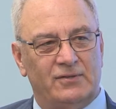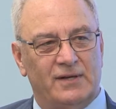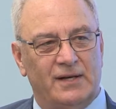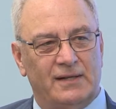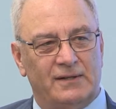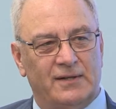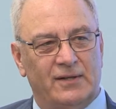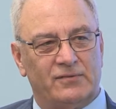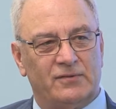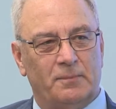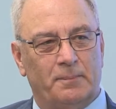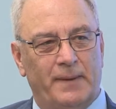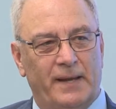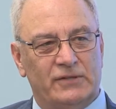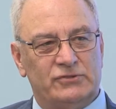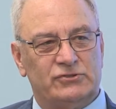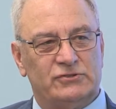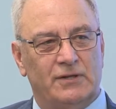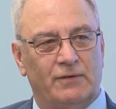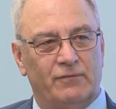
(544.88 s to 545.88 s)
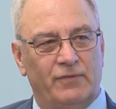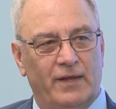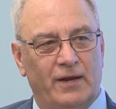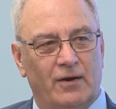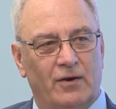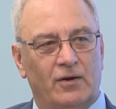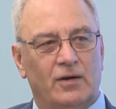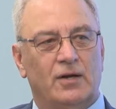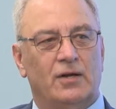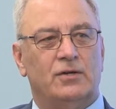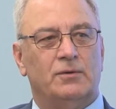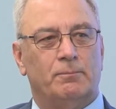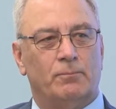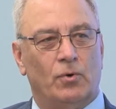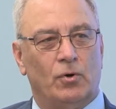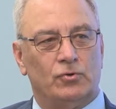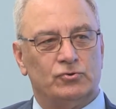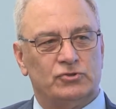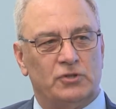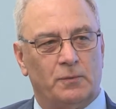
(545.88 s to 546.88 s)
in anticipation of their
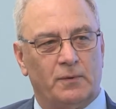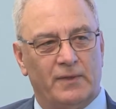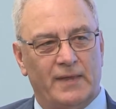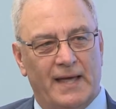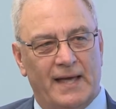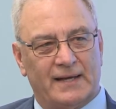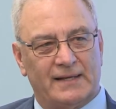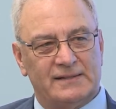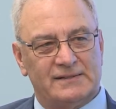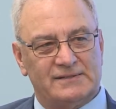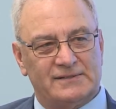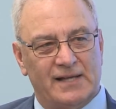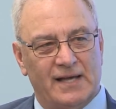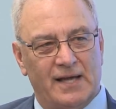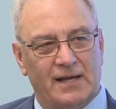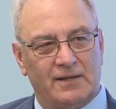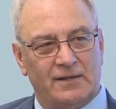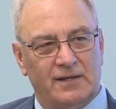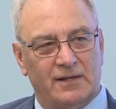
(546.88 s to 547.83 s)
merger with Hackensack,